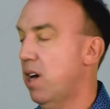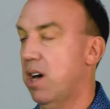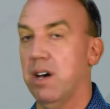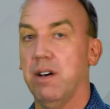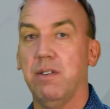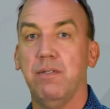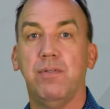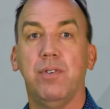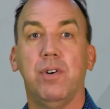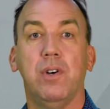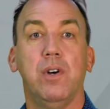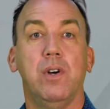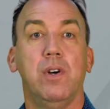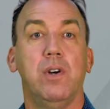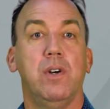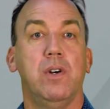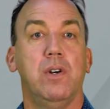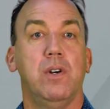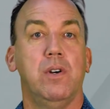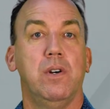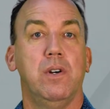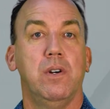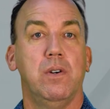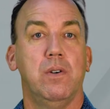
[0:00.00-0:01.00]
of
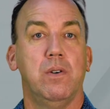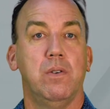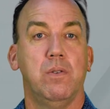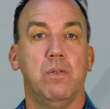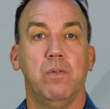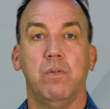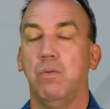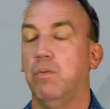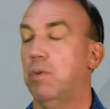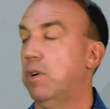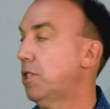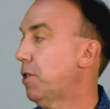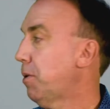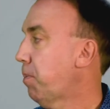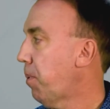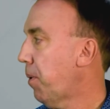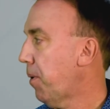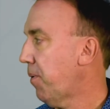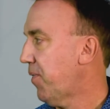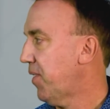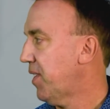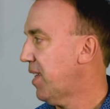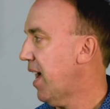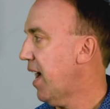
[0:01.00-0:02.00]
what's a
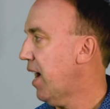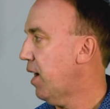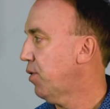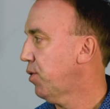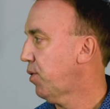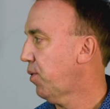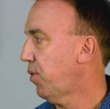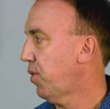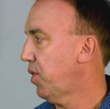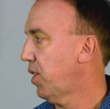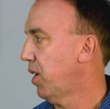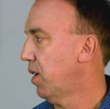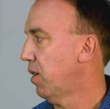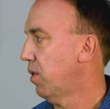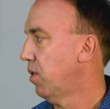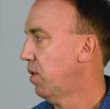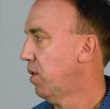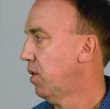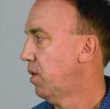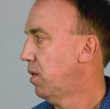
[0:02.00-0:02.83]
perfect house for you?